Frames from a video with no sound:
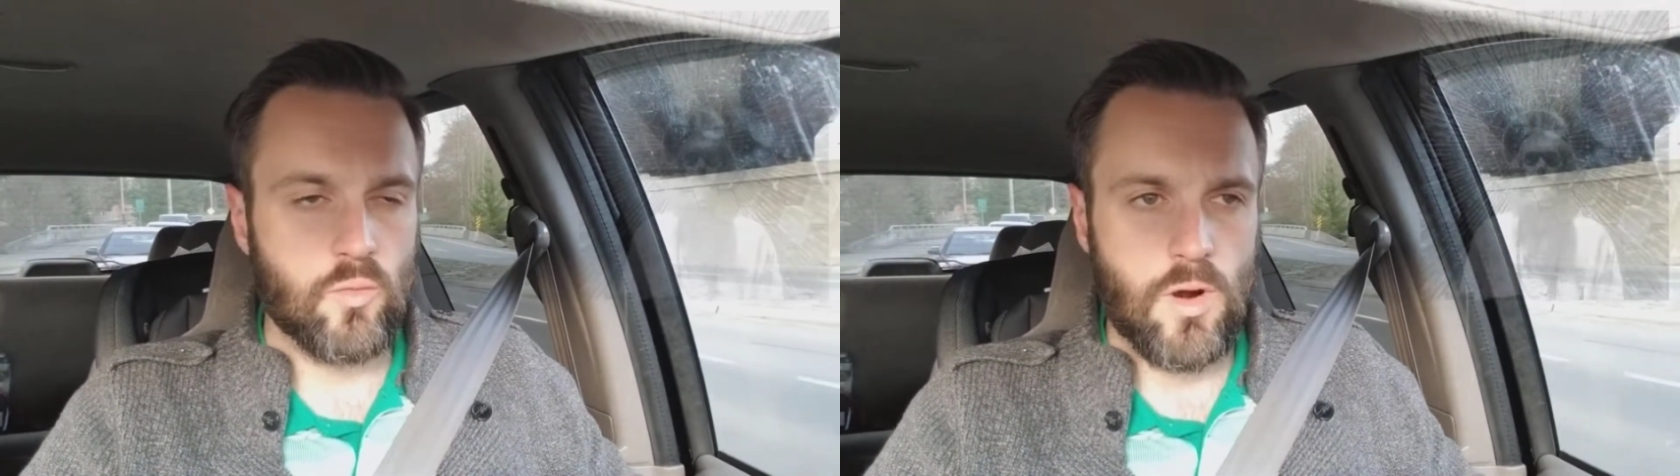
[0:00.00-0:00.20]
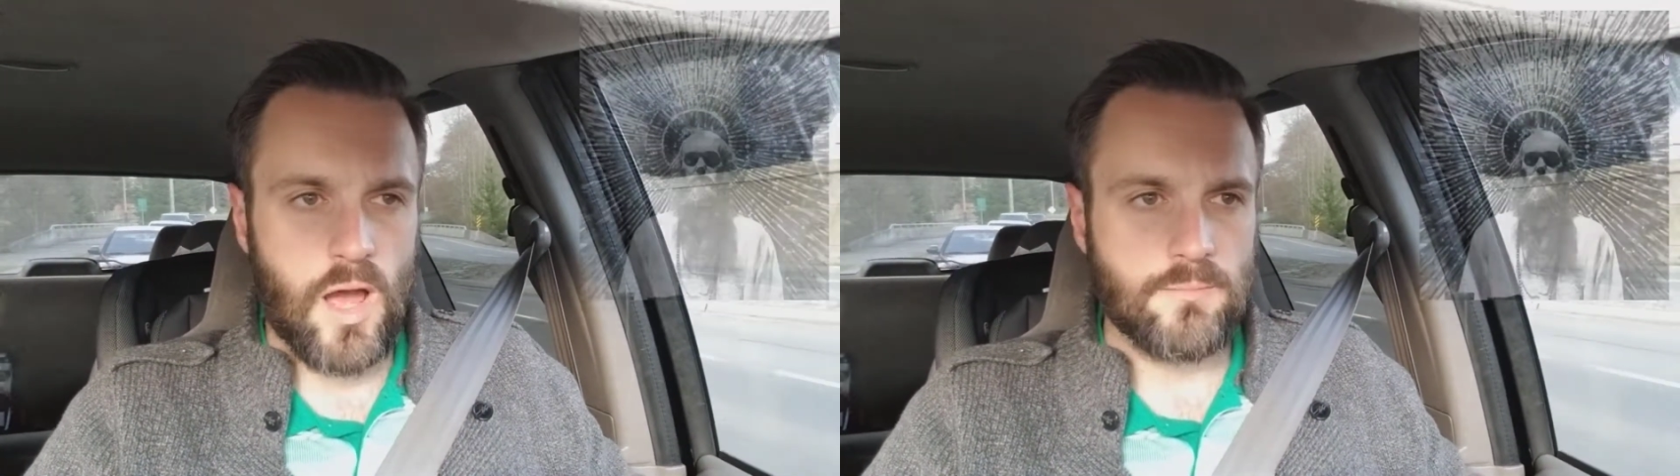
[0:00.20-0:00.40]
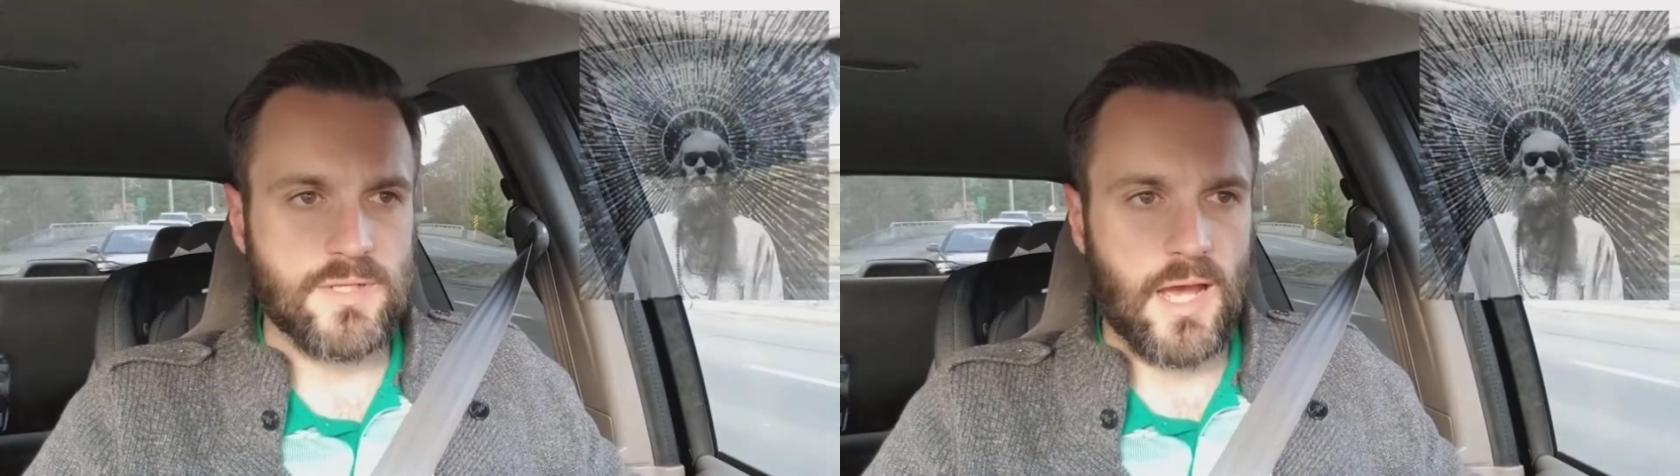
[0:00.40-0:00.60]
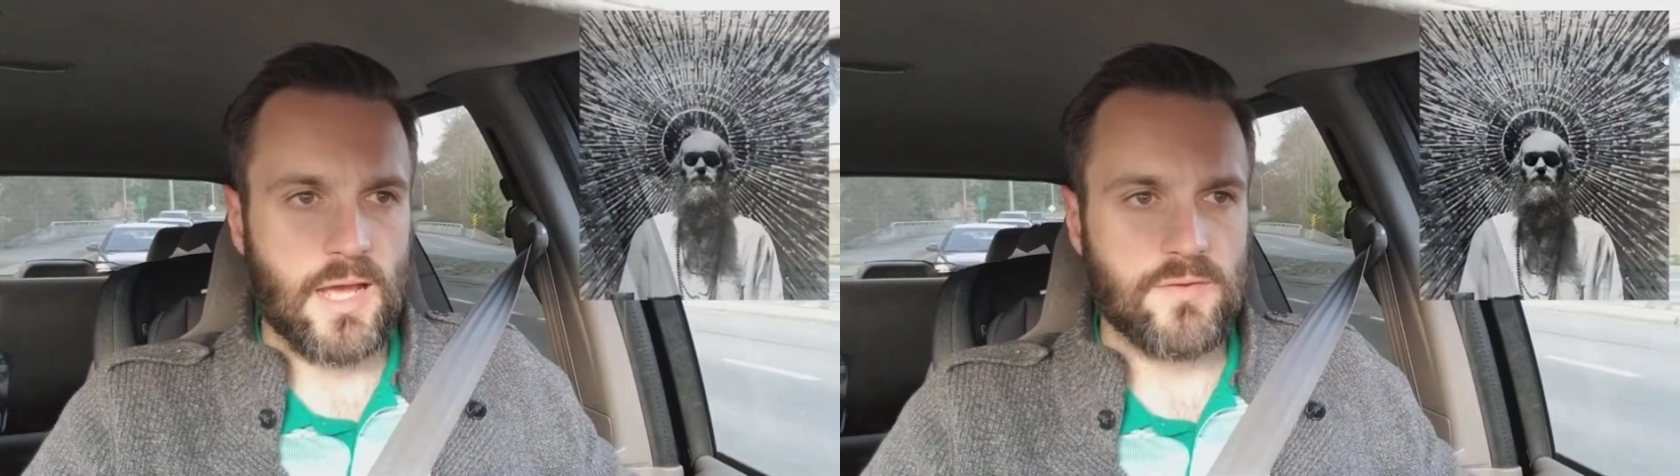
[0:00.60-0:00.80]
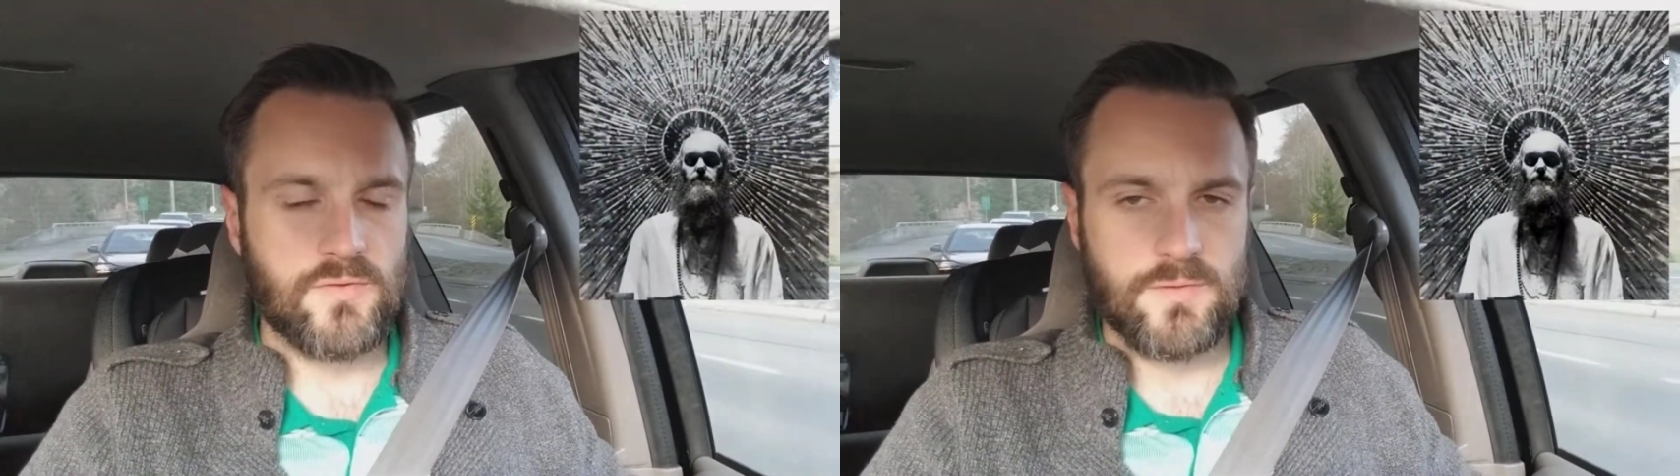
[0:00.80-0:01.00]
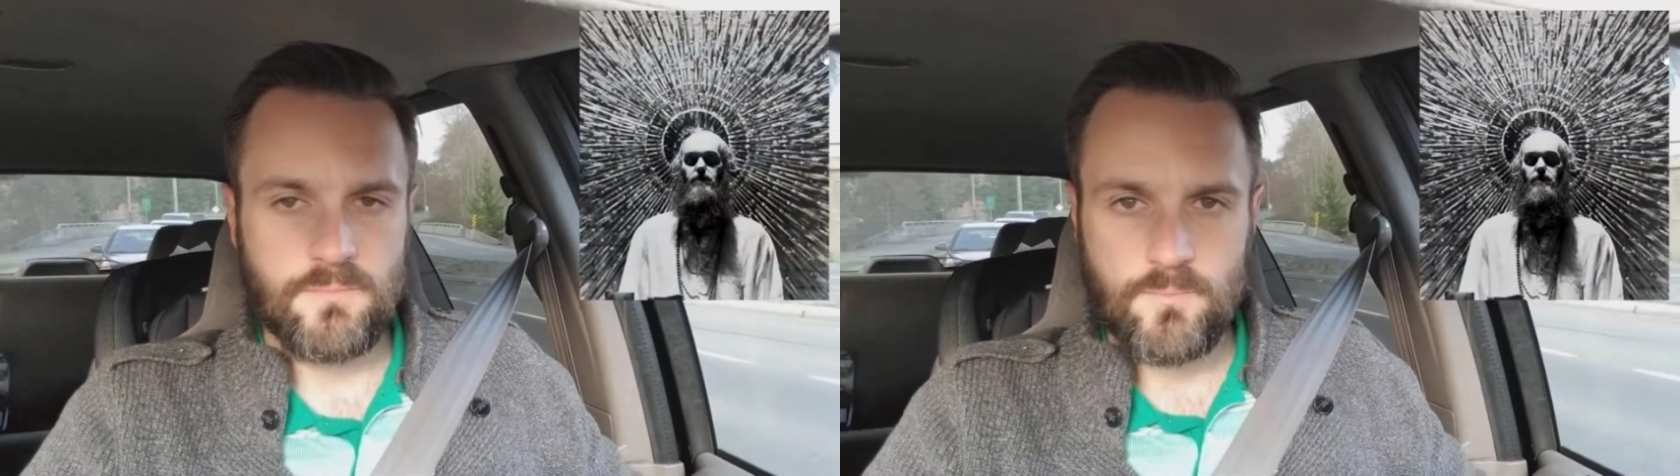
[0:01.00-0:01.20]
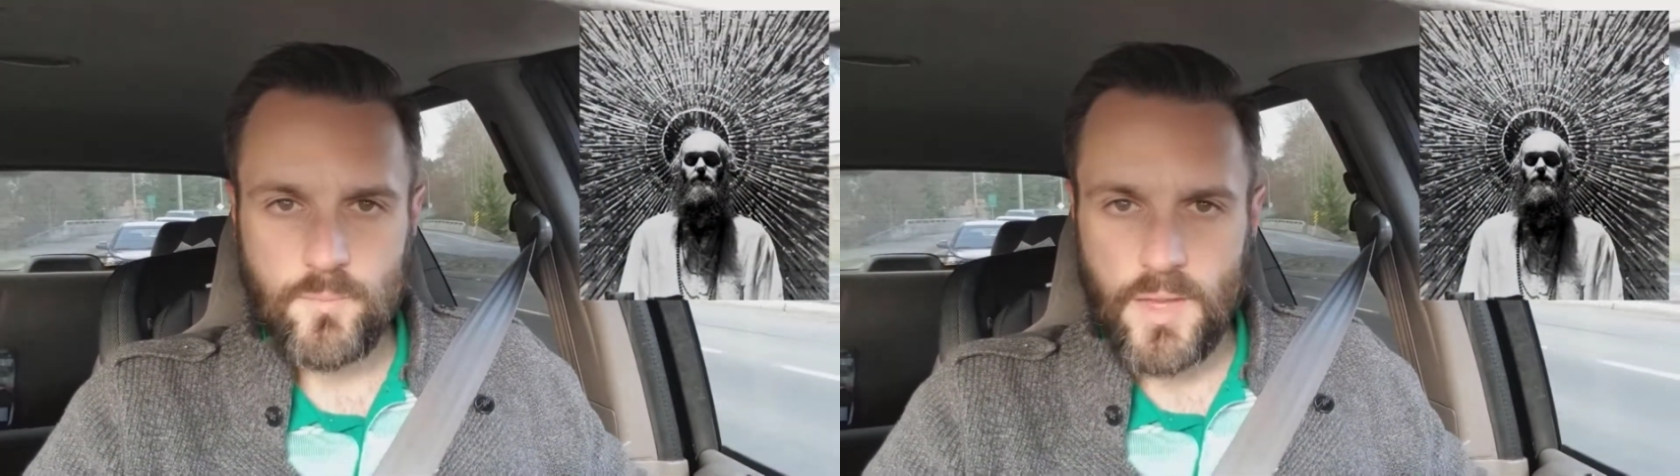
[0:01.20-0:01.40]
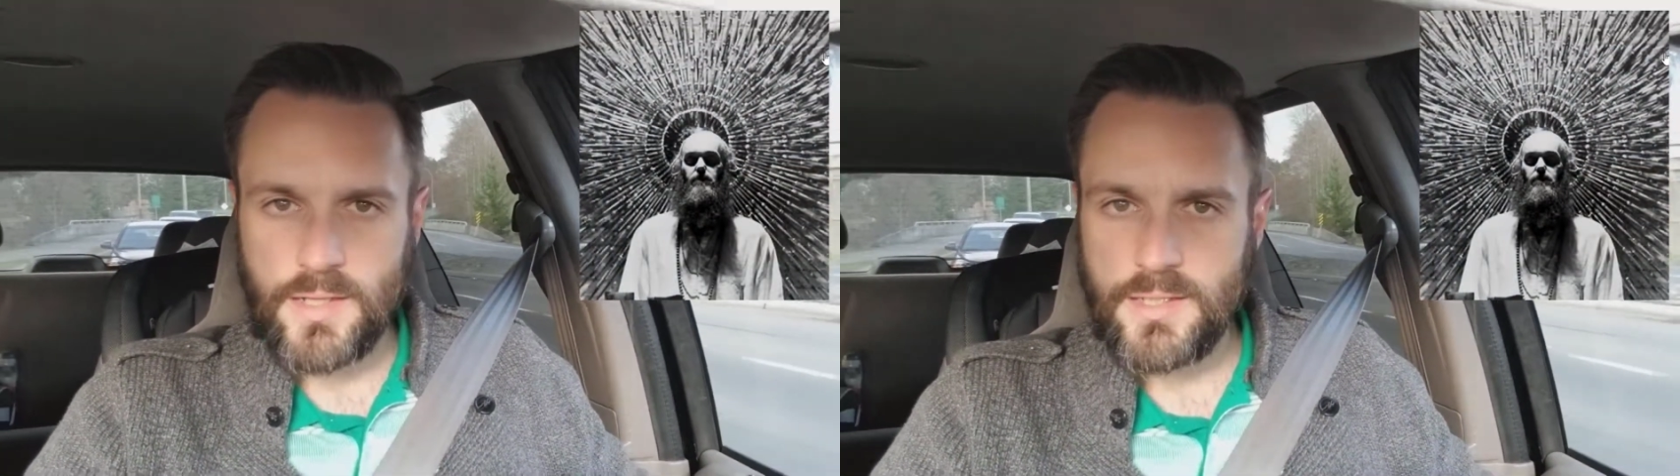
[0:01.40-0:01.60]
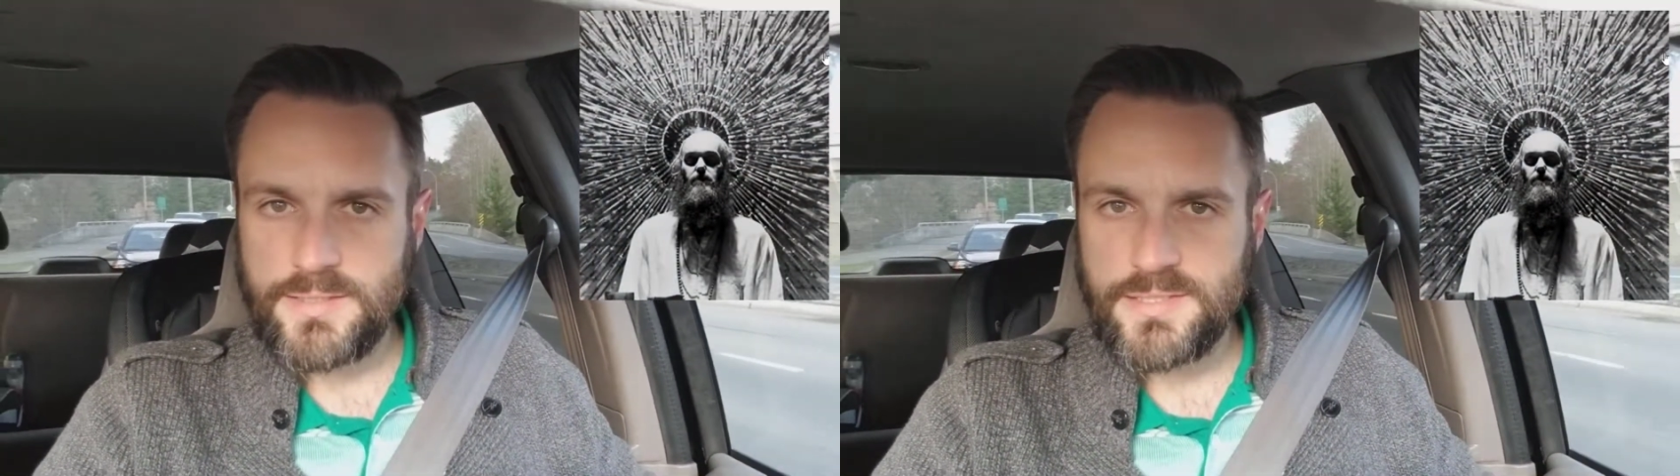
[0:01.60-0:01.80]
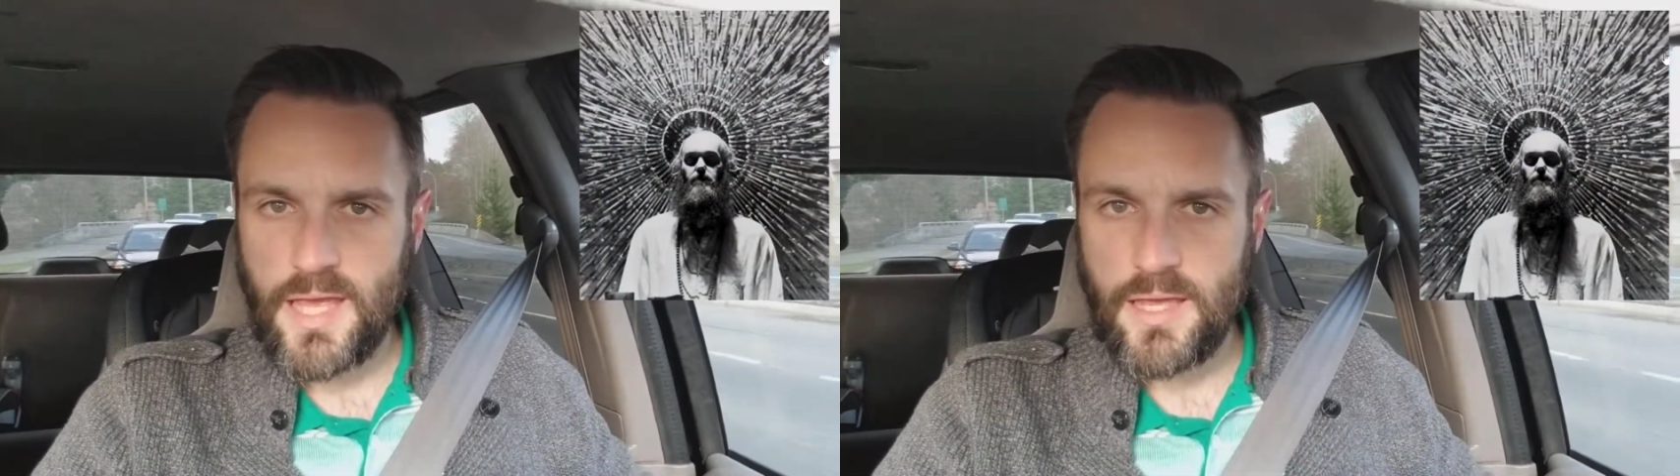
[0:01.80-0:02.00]
Ram Dass, and he
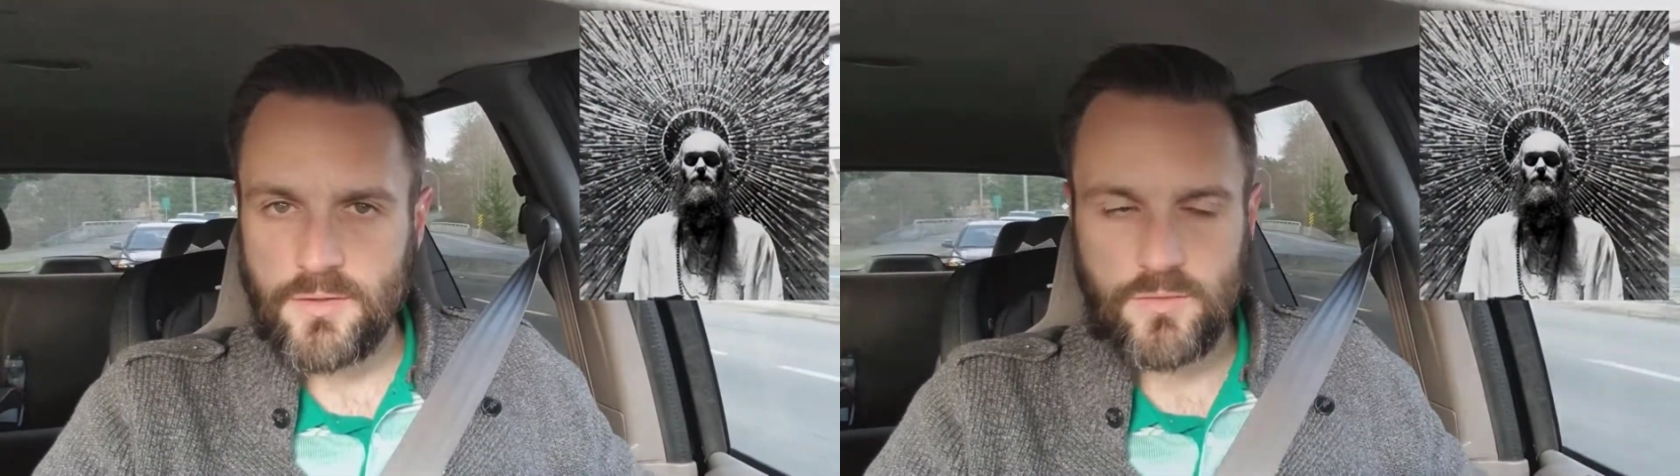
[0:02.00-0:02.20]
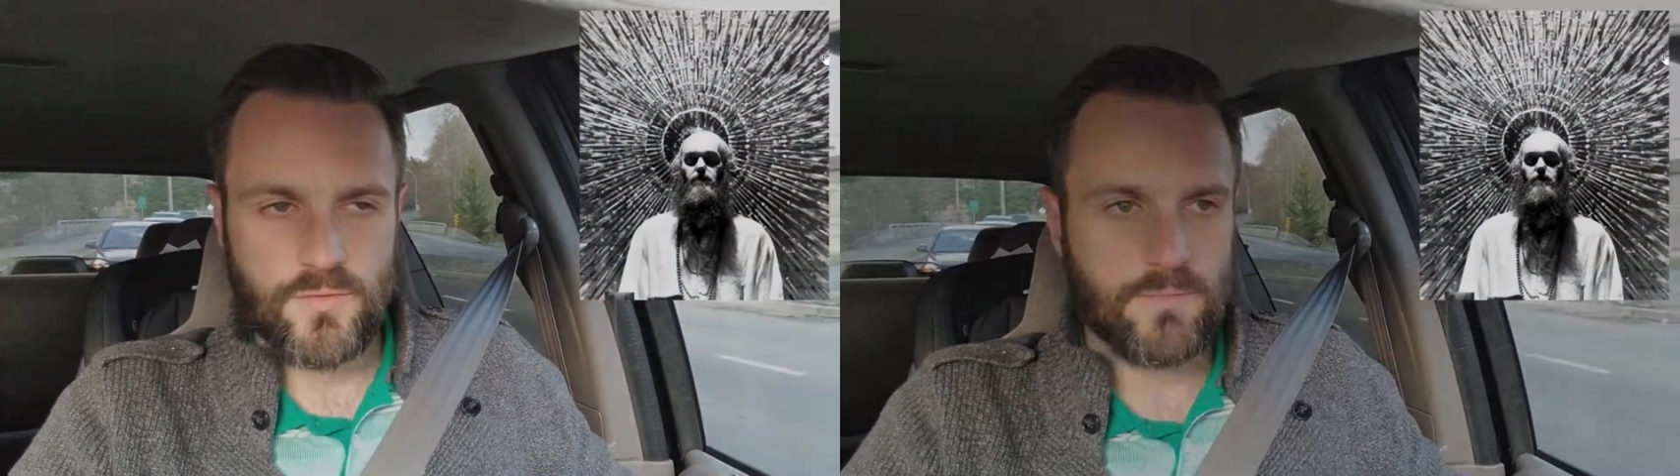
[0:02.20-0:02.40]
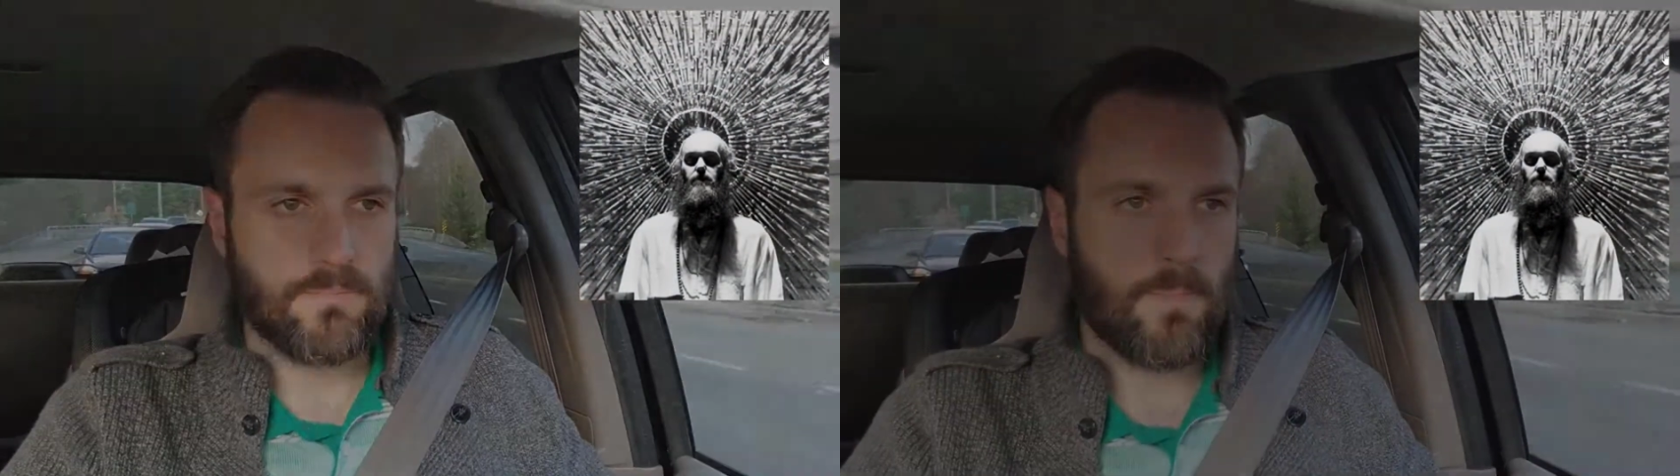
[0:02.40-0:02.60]
says,